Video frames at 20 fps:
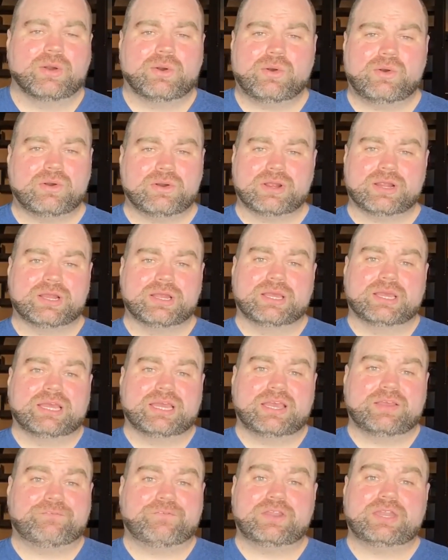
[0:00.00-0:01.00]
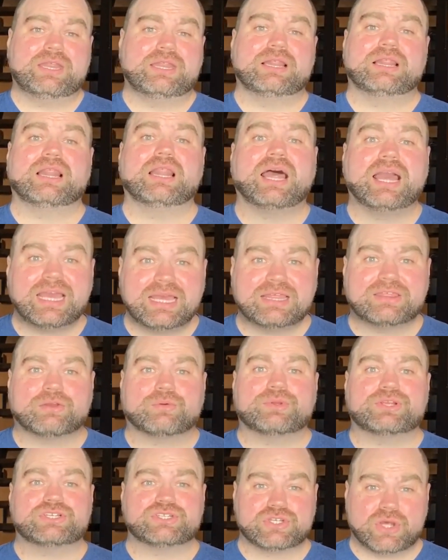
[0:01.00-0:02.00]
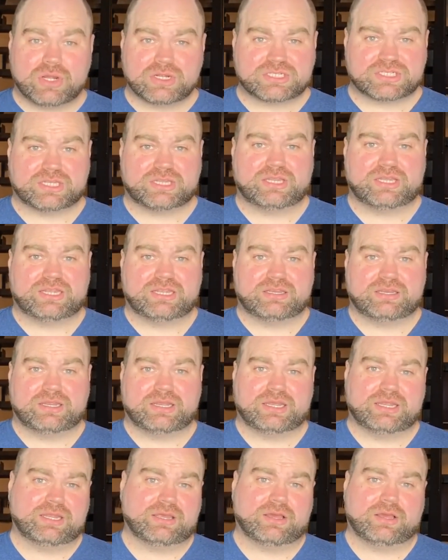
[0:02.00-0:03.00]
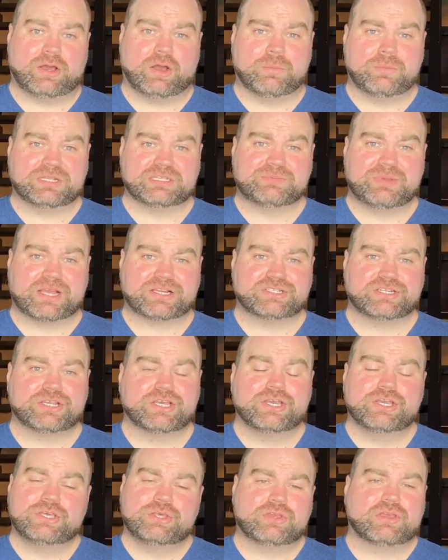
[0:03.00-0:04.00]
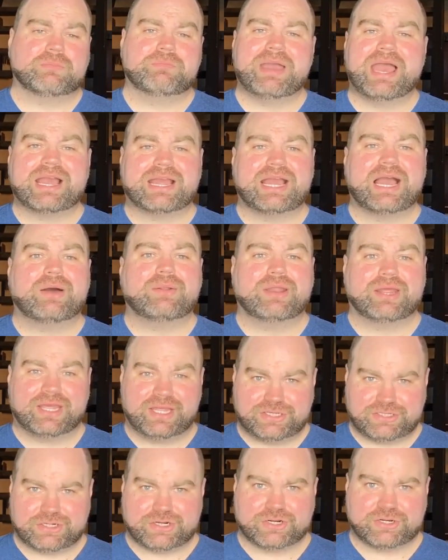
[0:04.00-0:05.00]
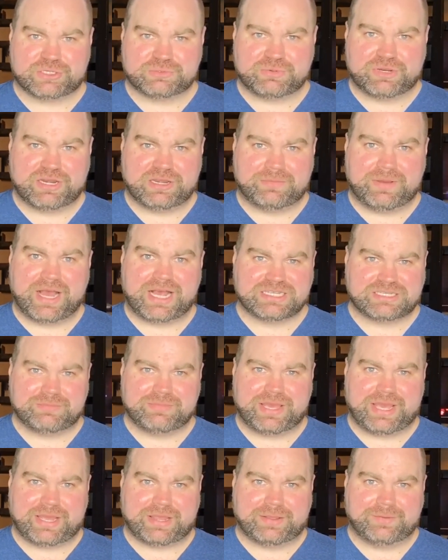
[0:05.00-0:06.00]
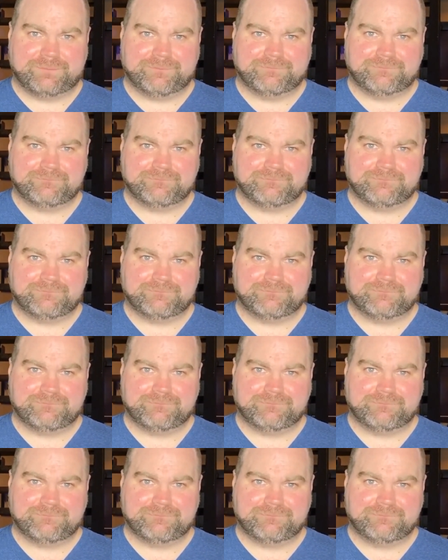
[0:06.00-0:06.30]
or if you didn't like the results of the home inspection, you can back out and get your earnest money deposit back.